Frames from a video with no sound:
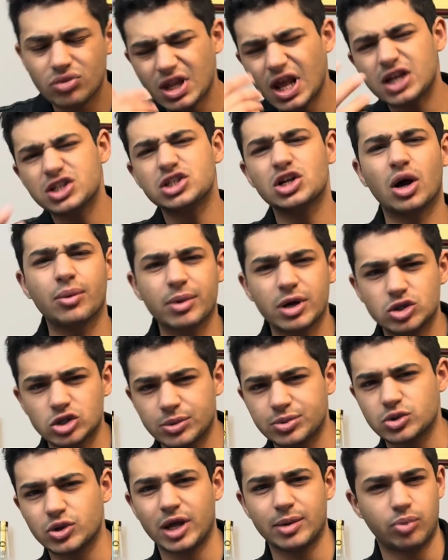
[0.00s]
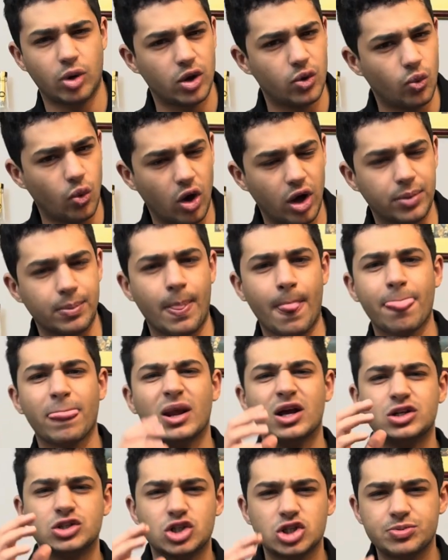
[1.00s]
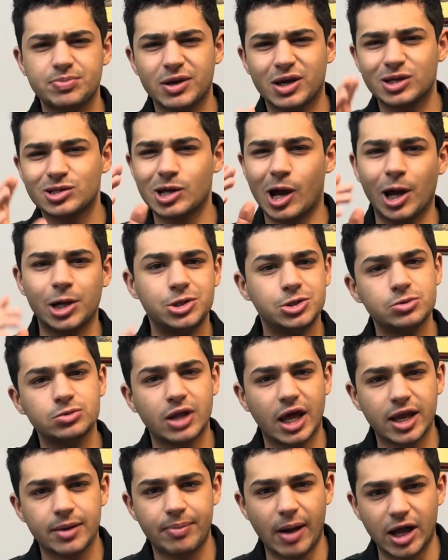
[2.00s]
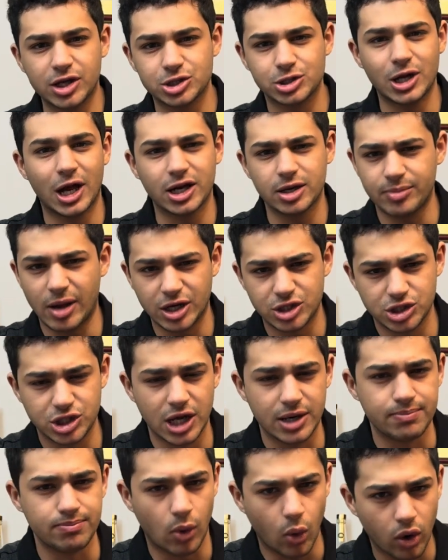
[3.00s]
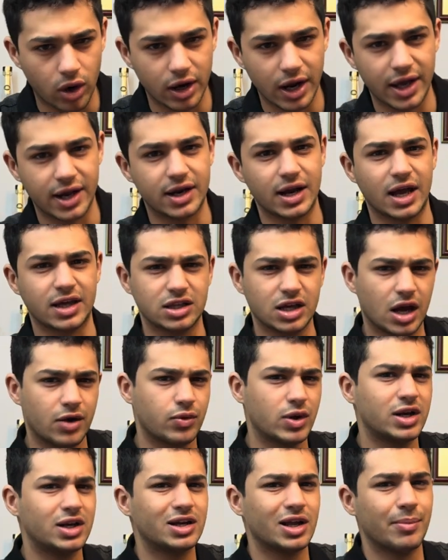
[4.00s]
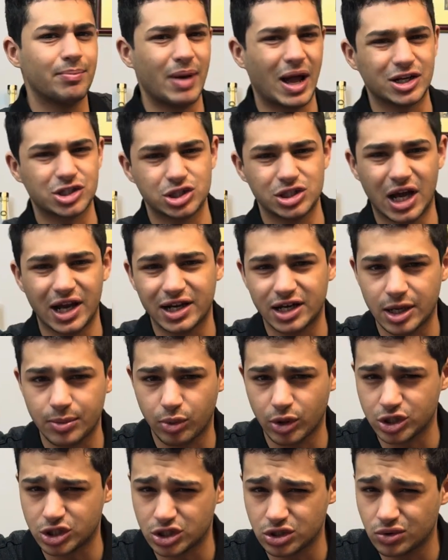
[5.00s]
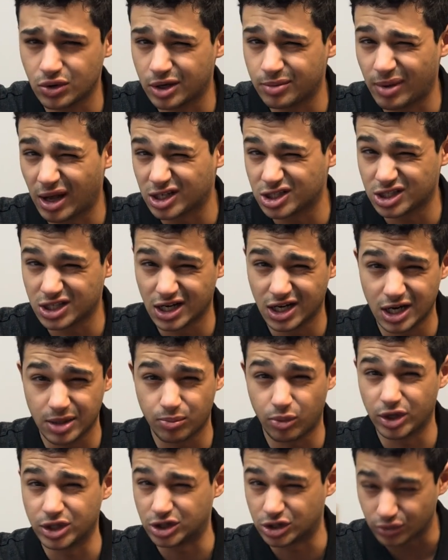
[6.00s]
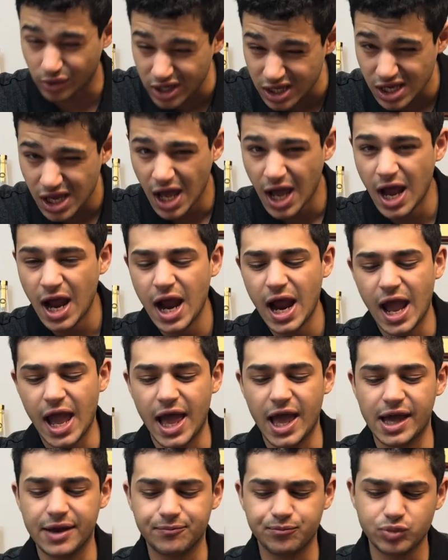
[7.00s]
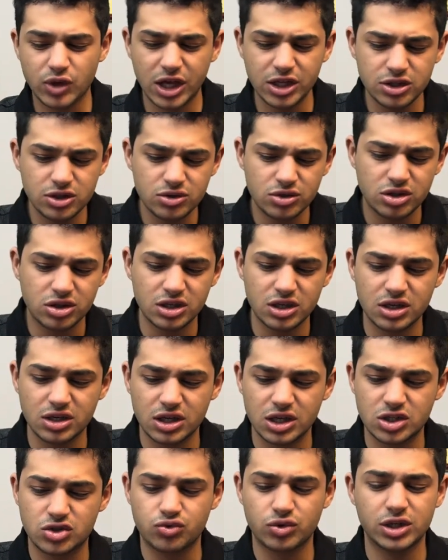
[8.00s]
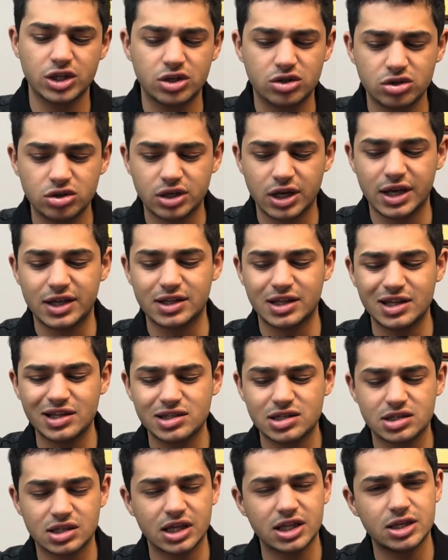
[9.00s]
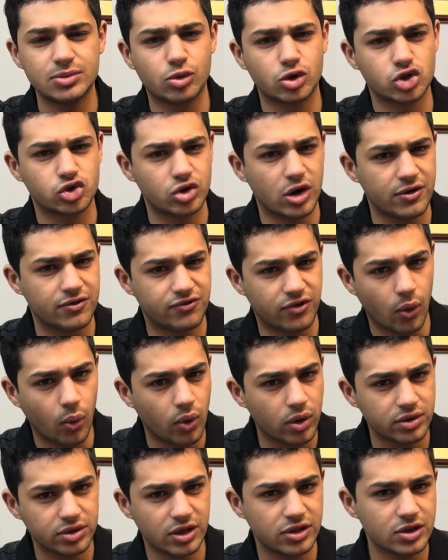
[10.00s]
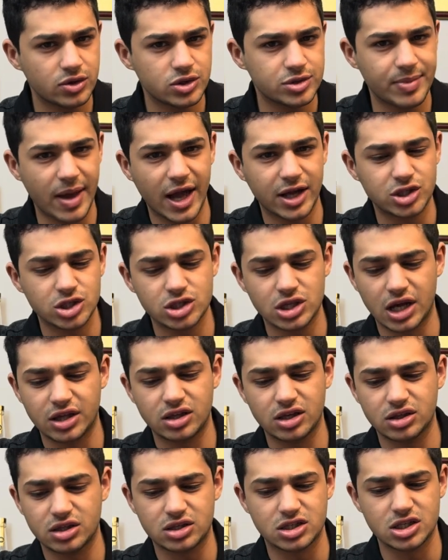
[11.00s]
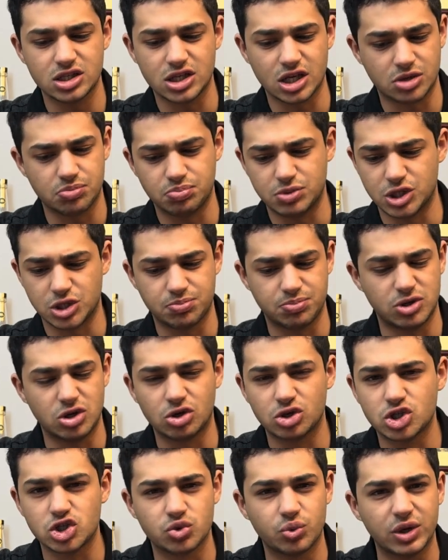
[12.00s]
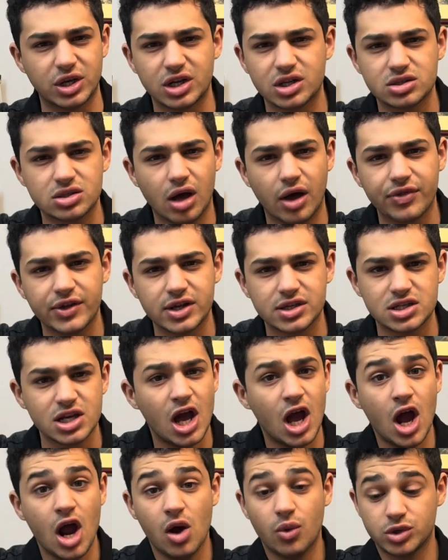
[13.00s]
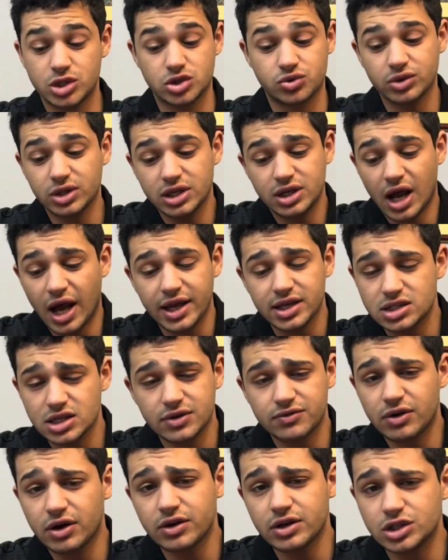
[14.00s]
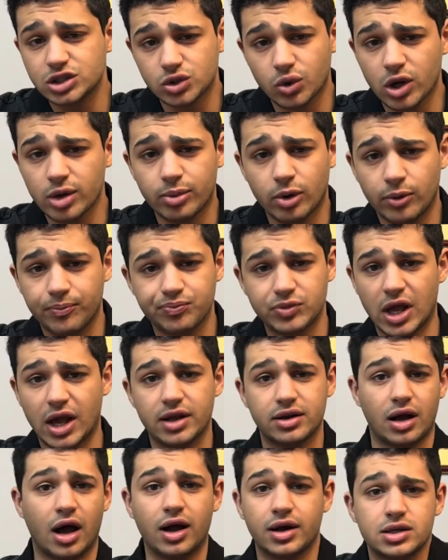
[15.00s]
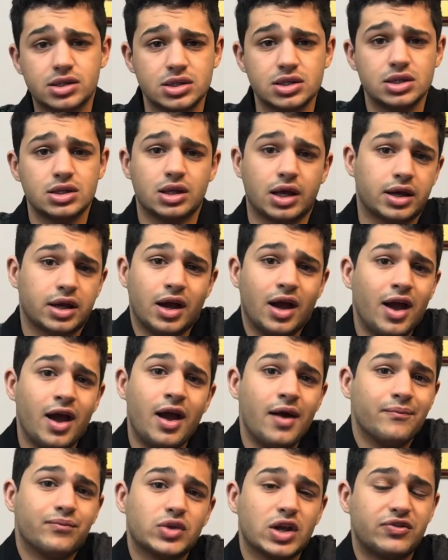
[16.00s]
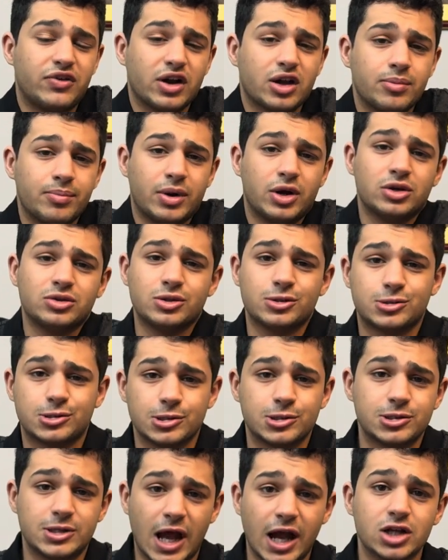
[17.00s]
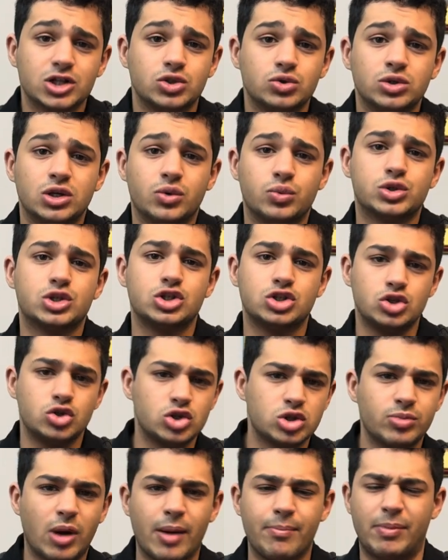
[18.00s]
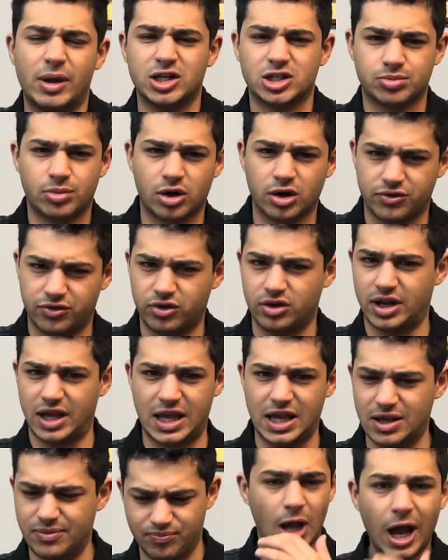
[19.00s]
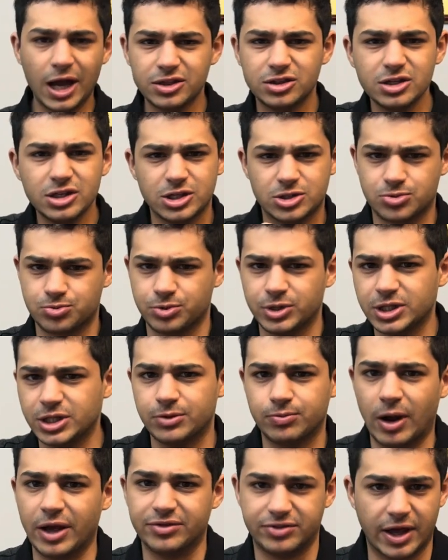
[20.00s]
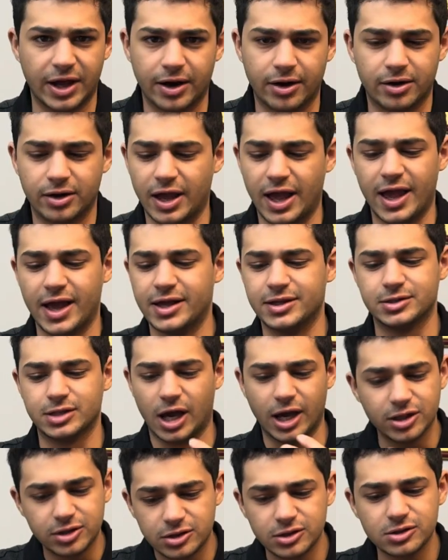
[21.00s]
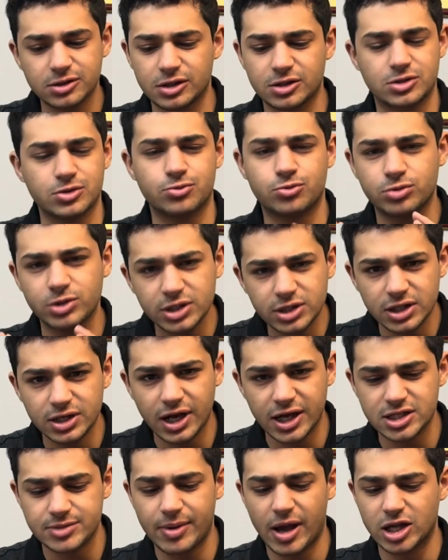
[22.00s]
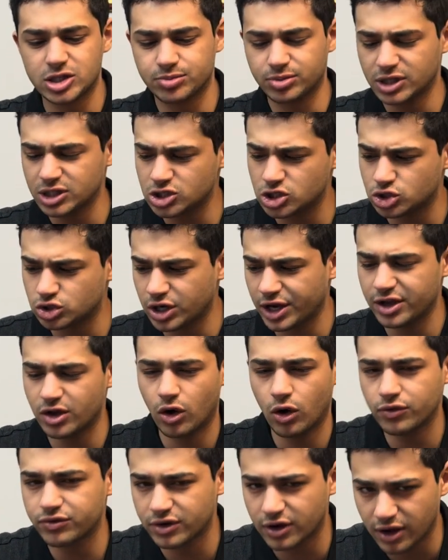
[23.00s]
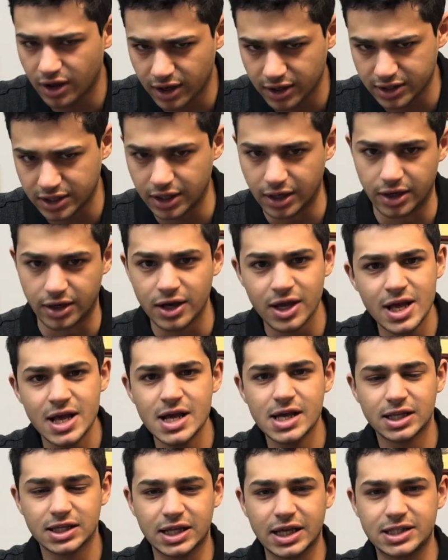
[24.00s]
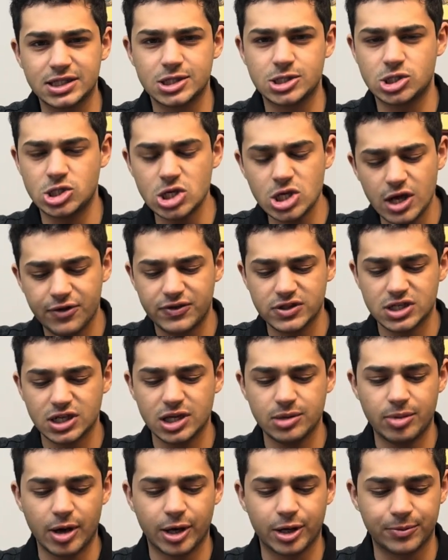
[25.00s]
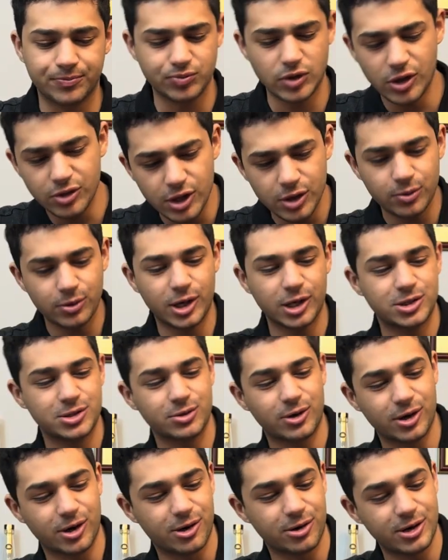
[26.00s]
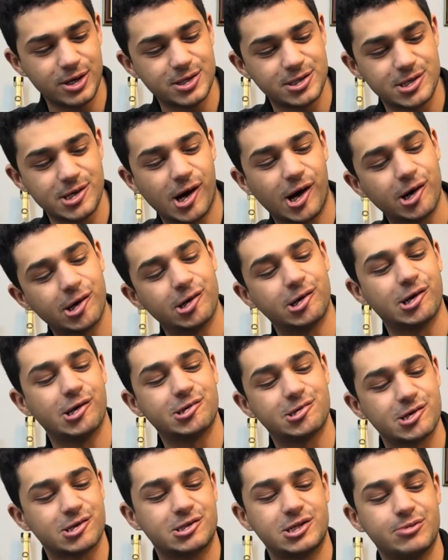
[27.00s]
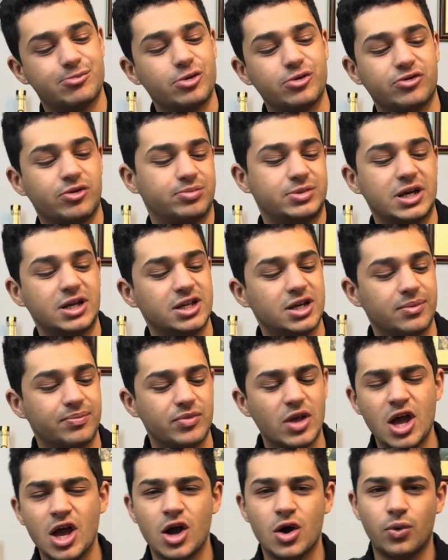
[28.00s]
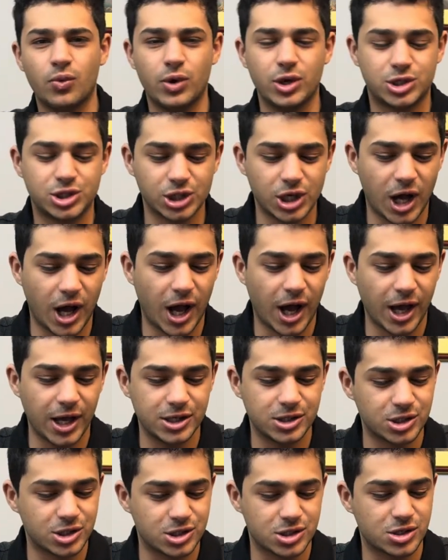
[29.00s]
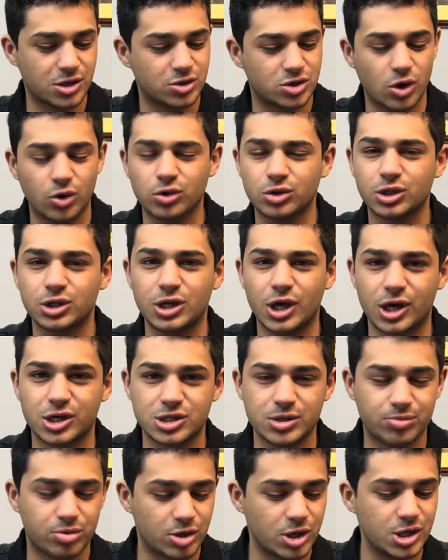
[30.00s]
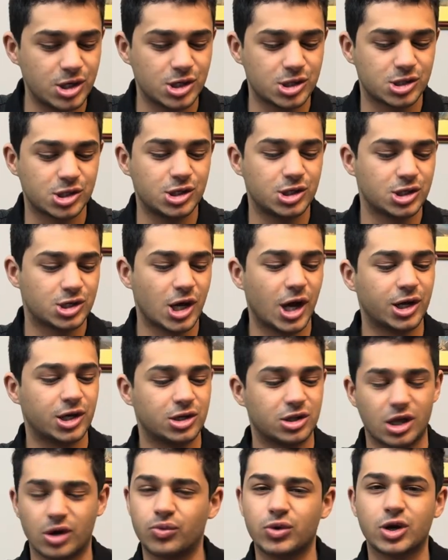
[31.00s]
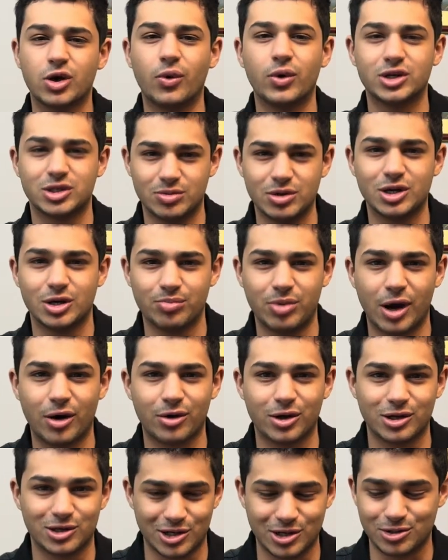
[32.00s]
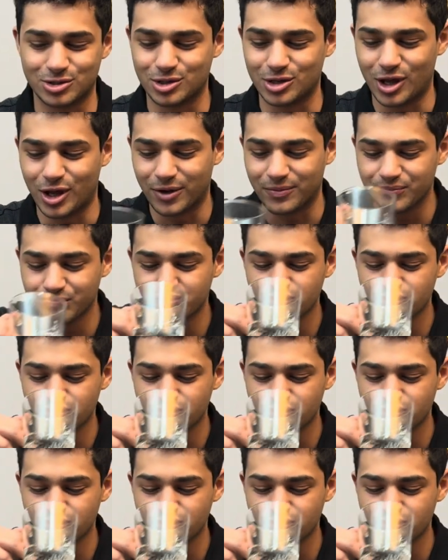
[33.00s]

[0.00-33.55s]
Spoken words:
Actually, I'm going to drop to an 8.1 just because I do like Batch 9 and Batch 10 more, and I think I rated Batch 9 an 8.2 and Batch 10 an 8.3, and I do think it's really good. It is slightly more straightforward than those batches. I think this is like just pure sweetness on this, which is really nice and very enjoyable, and honestly, like, if I'm comparing this to Stag Junior, which is usually my benchmark for an 8, I think it's really right there. And I think that's a really nice batch, but let's try Hover Hawk here. Let's see if it's any better, and then we'll get to our crazy 160 proof Obtainium, which I just totally extemporaneously decided that we're going to be comparing it here today.